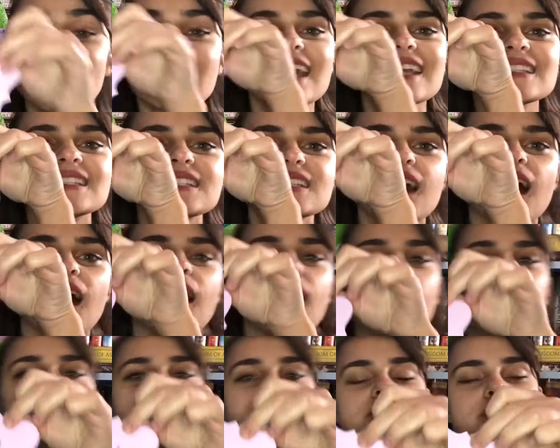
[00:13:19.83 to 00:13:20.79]
Insta.
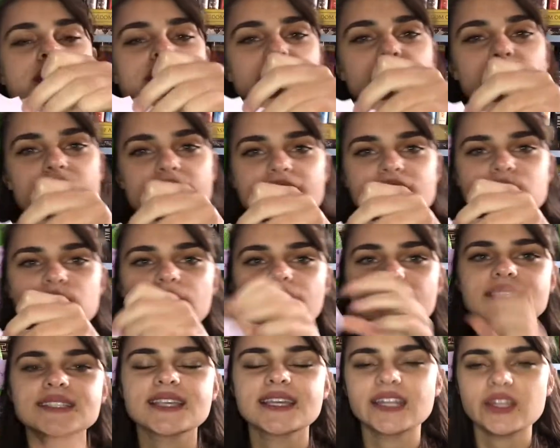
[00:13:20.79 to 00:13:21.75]
So what this one
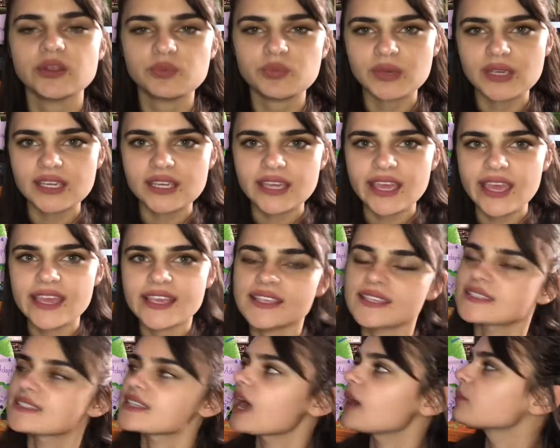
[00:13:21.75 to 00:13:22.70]
is gonna be
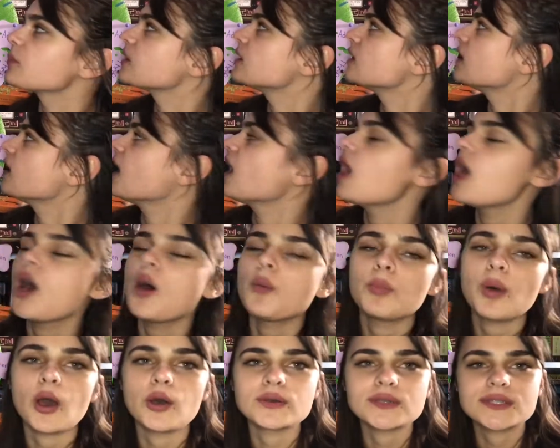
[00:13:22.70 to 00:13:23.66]
is I'm gonna
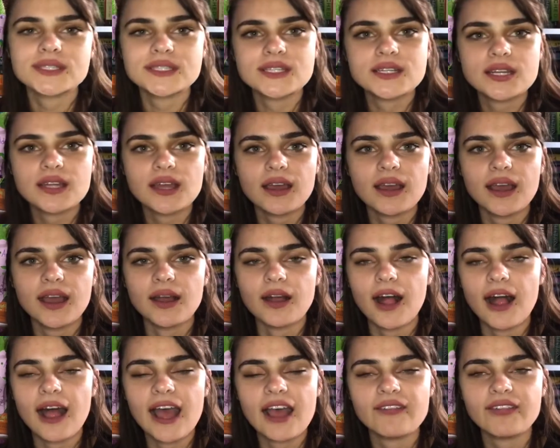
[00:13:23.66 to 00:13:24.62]
post,
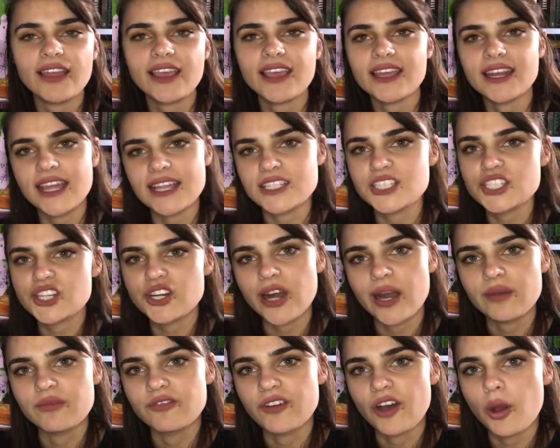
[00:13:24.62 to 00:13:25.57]
I'll have like an
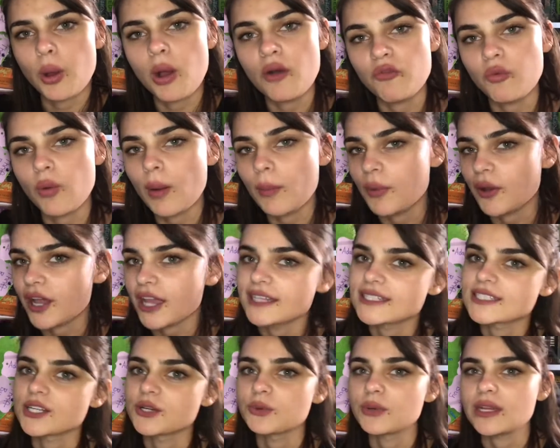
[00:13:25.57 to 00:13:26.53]
Instagram vote of what book I
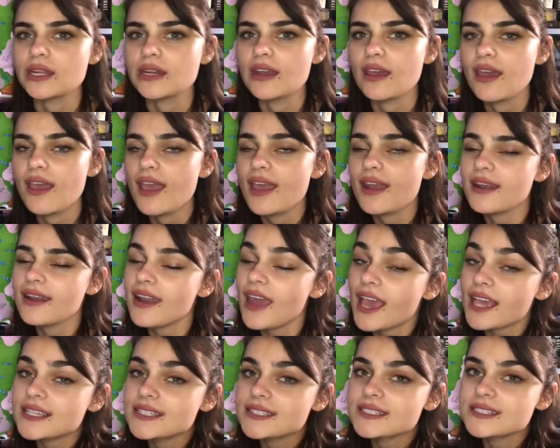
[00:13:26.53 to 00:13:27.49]
should read
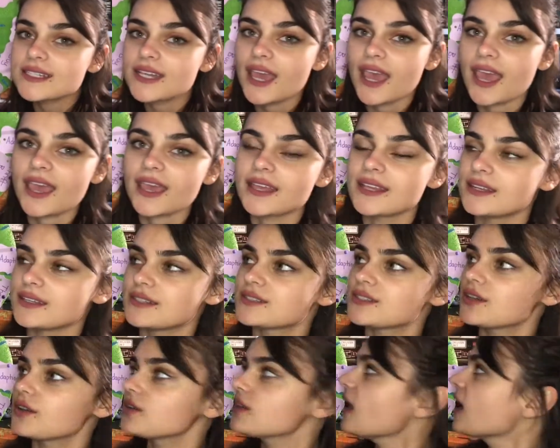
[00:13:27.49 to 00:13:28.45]
next, and
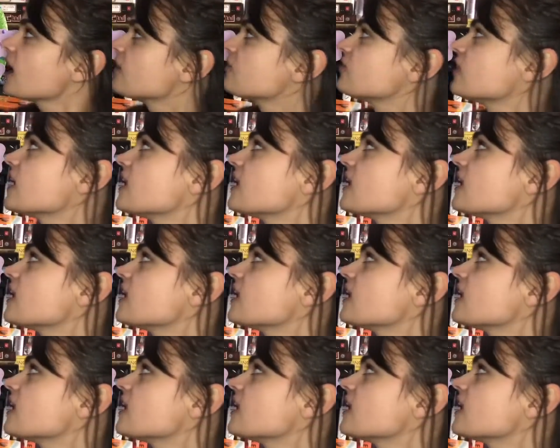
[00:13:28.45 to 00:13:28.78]
so yeah, if